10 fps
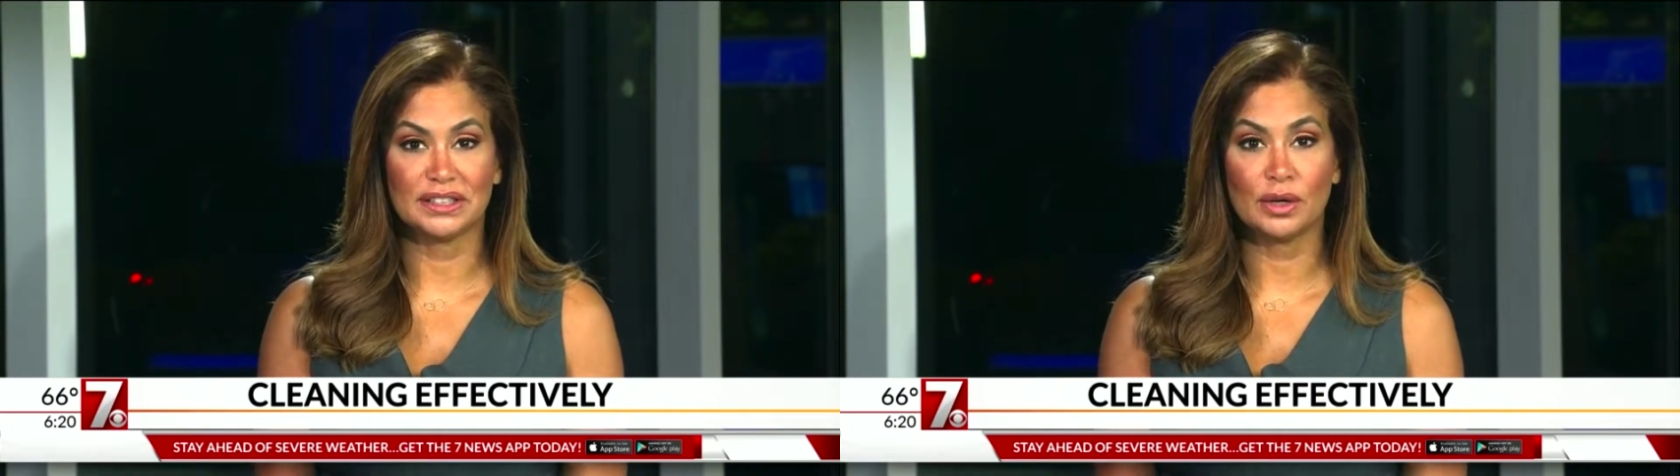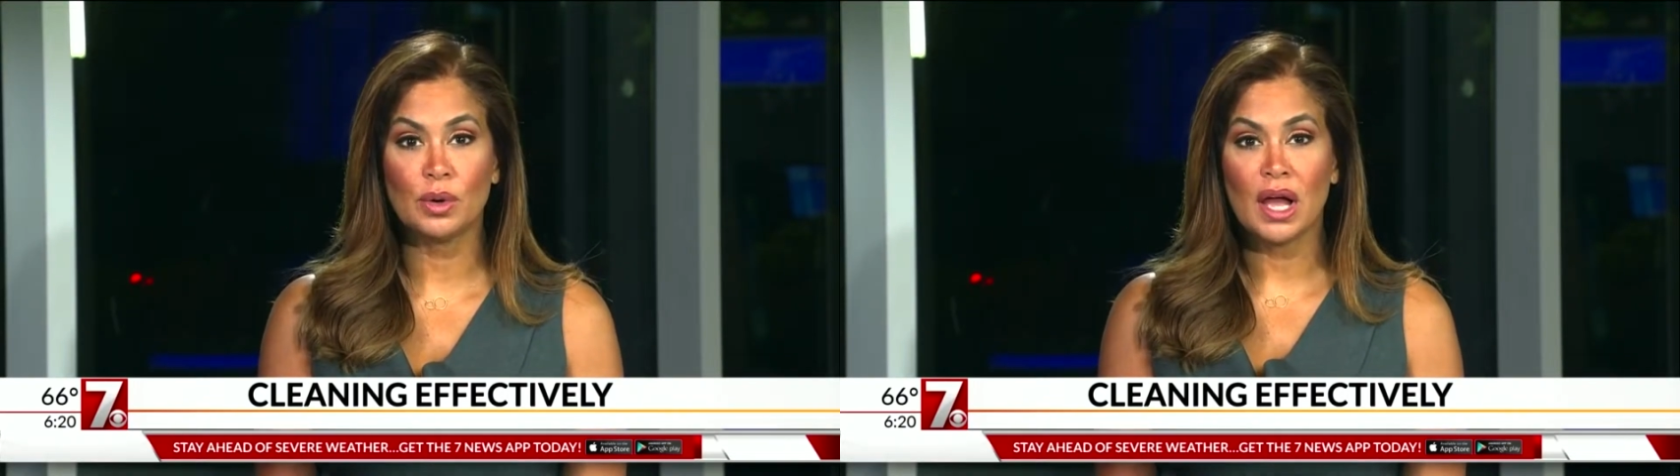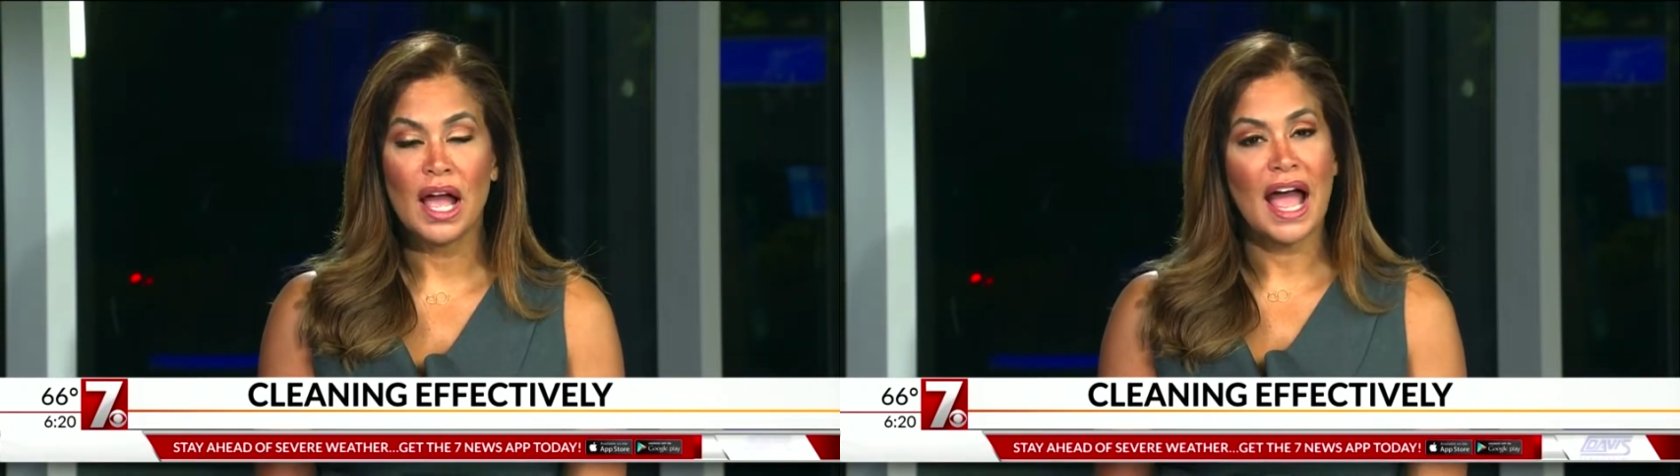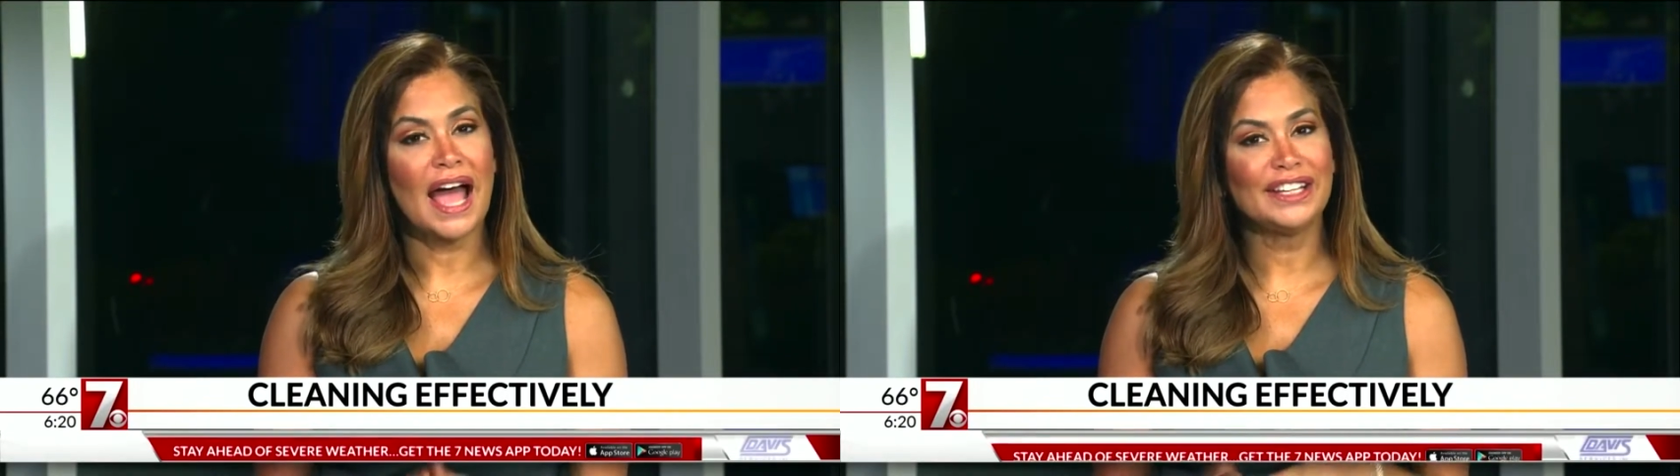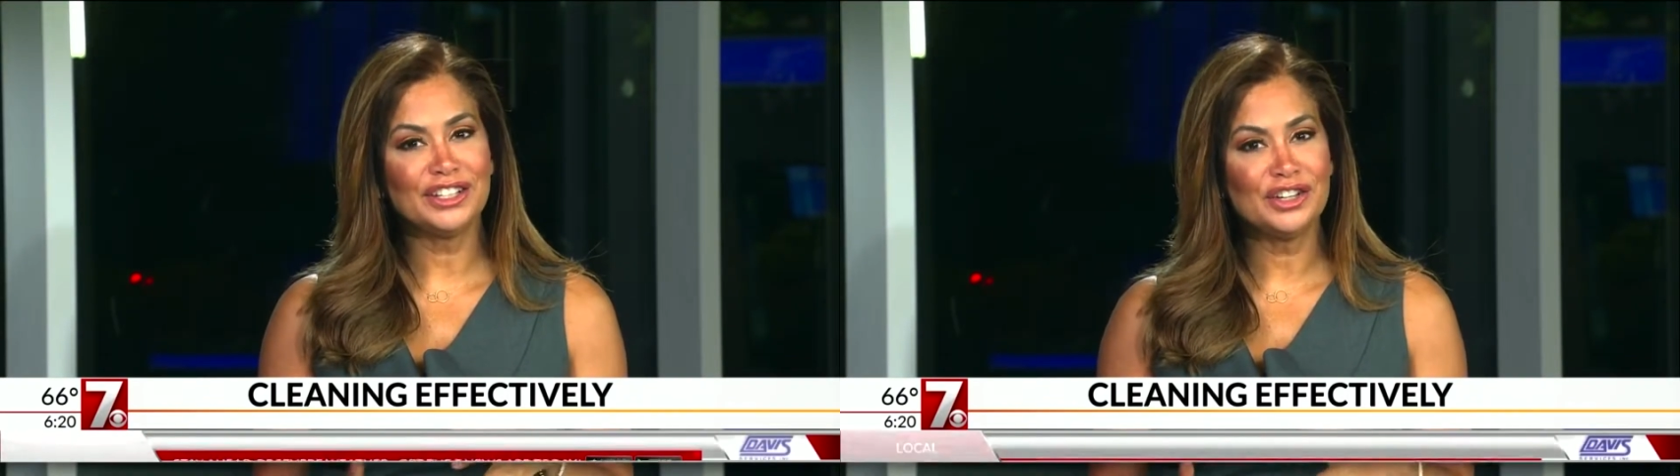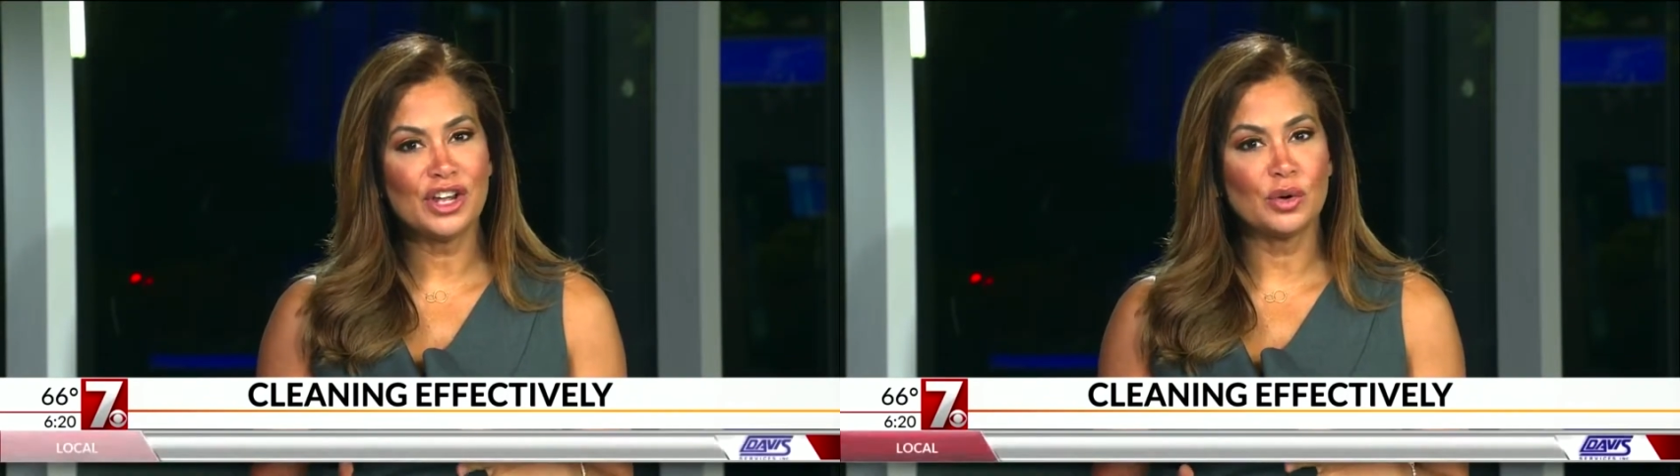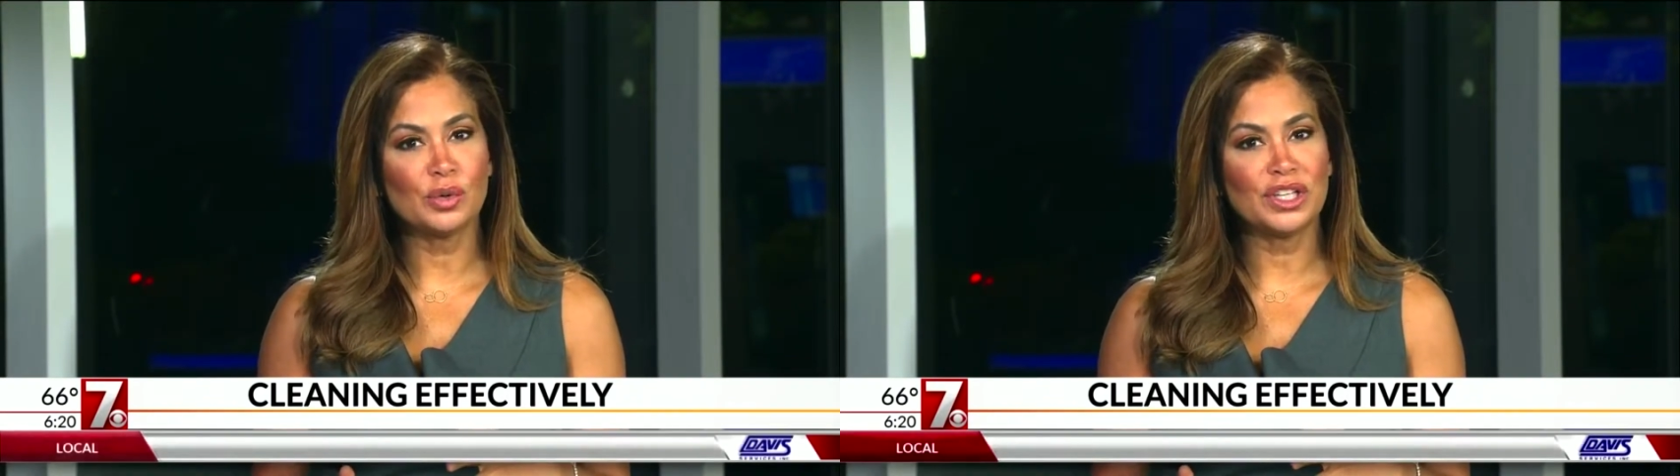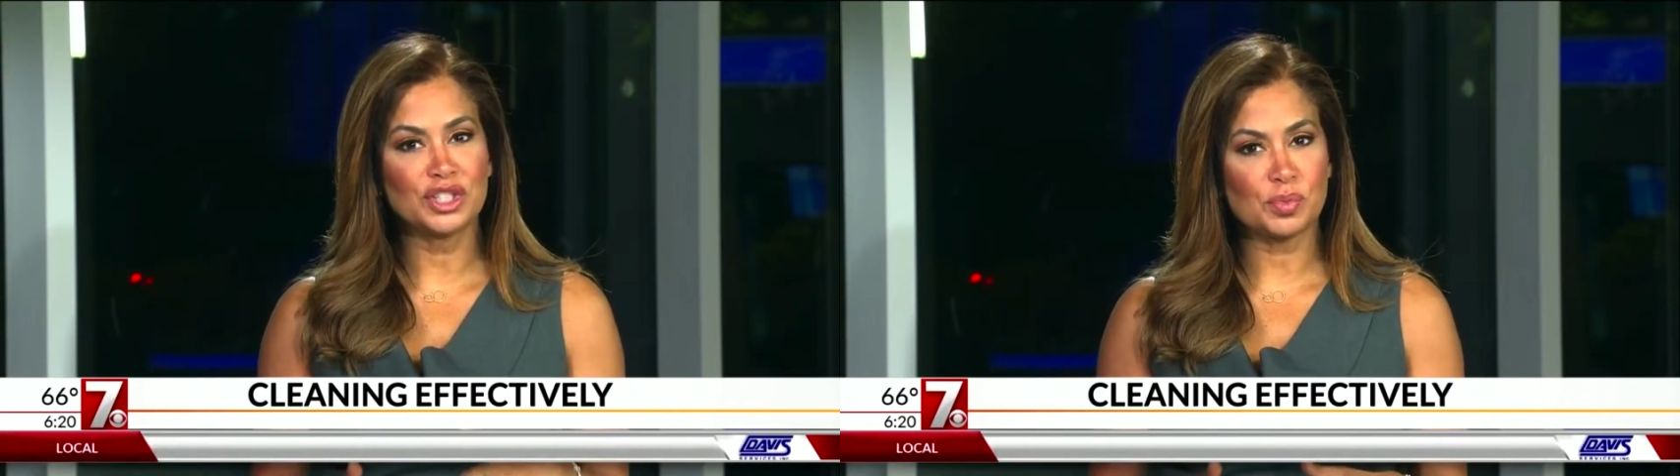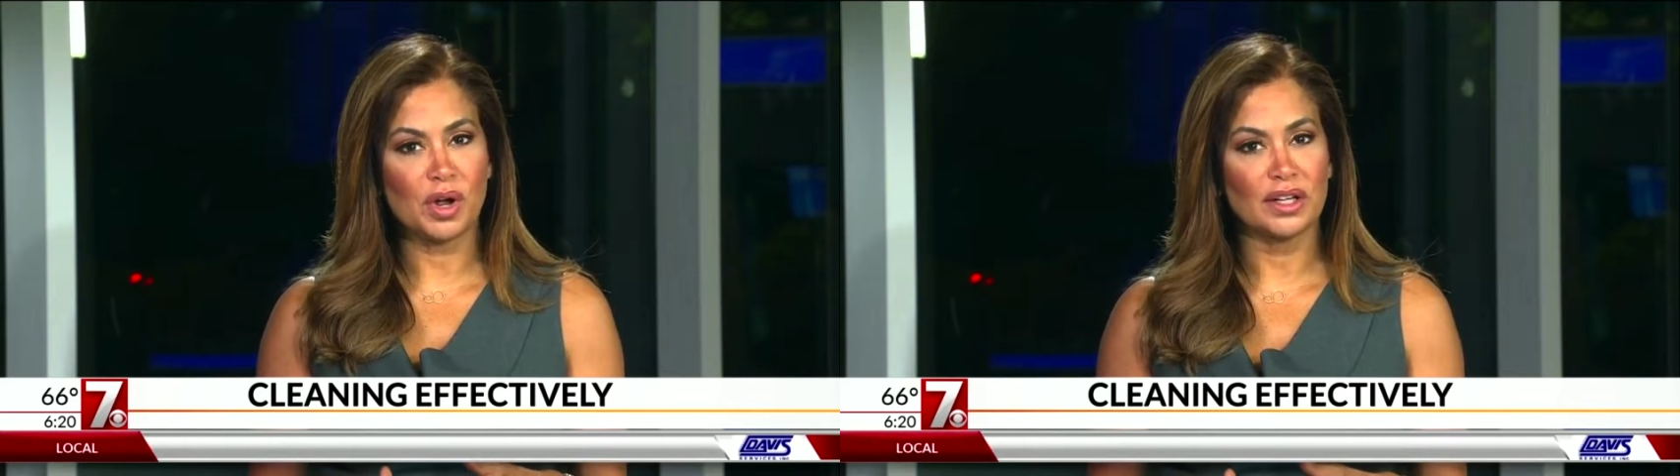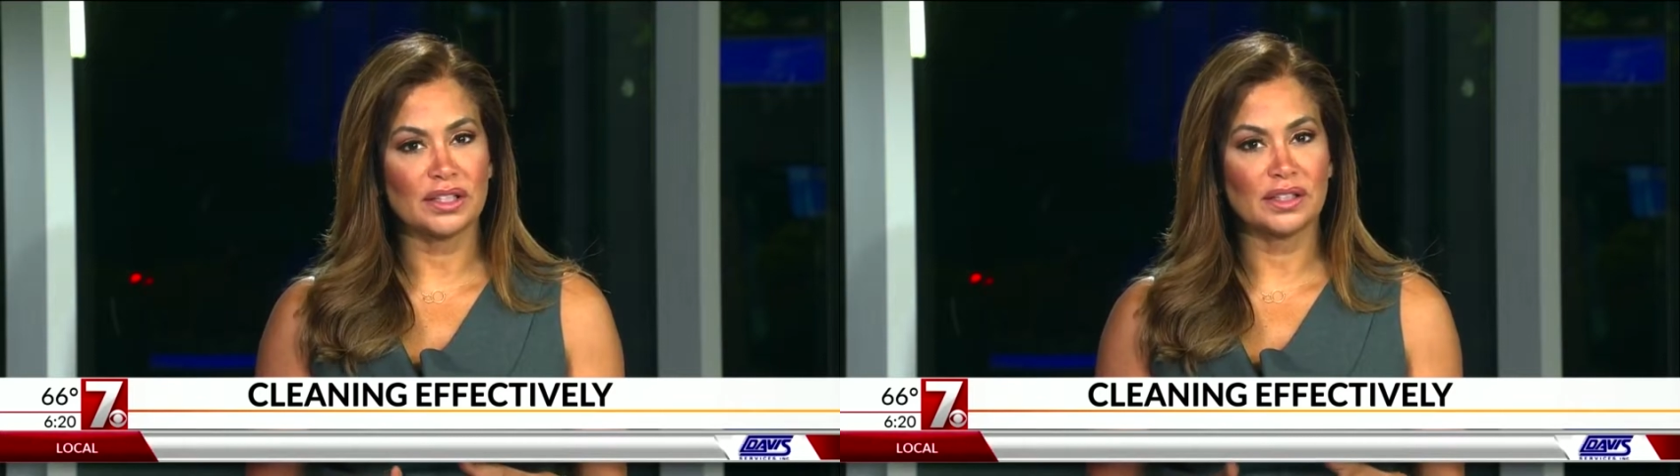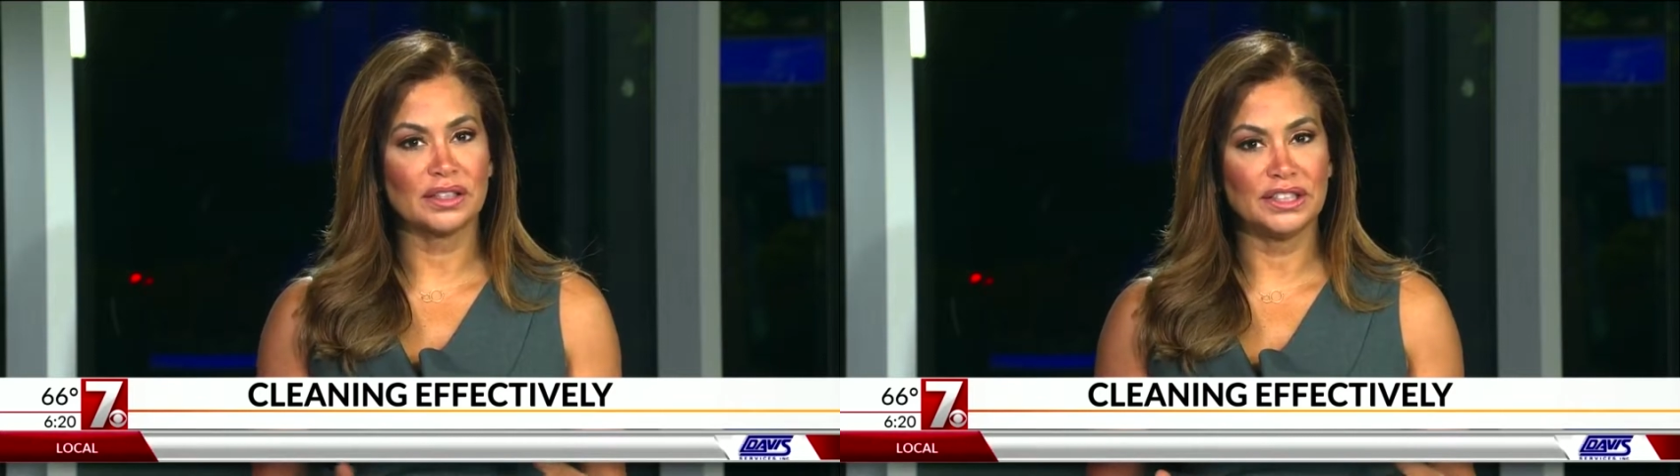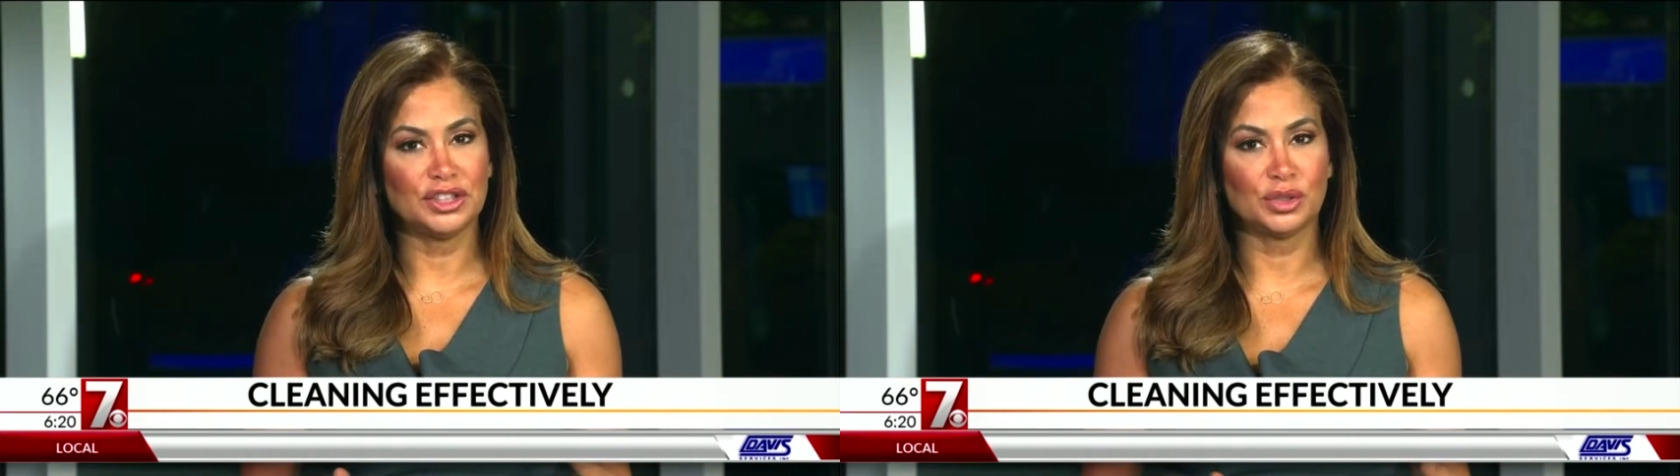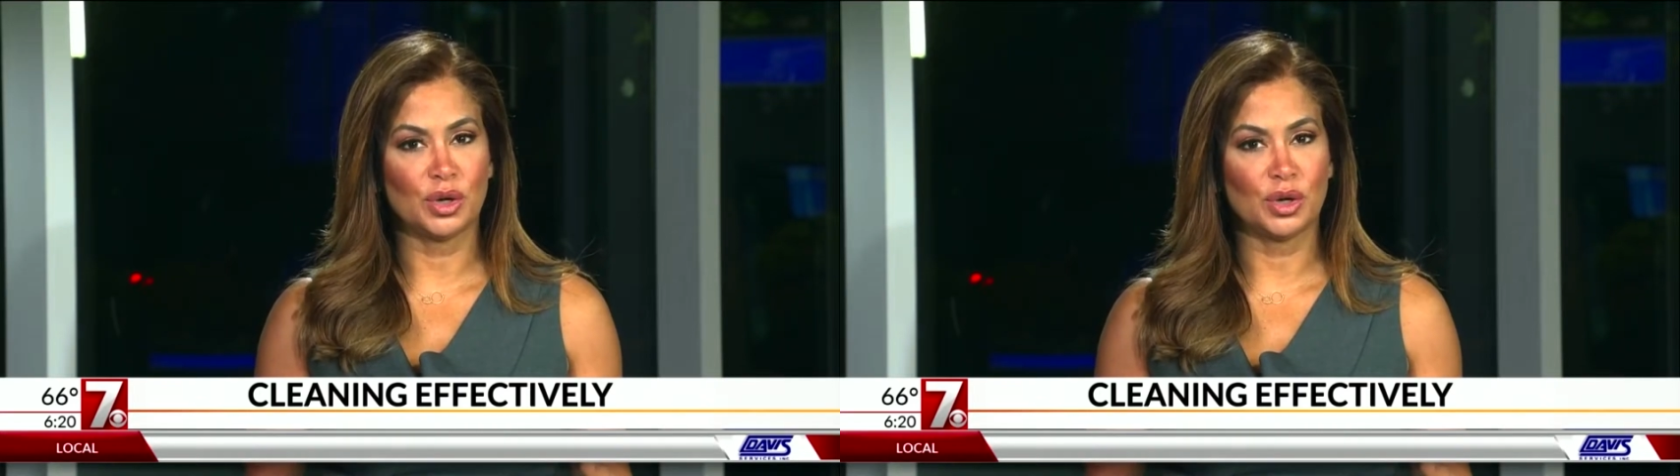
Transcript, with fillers: So how do you know each product cleans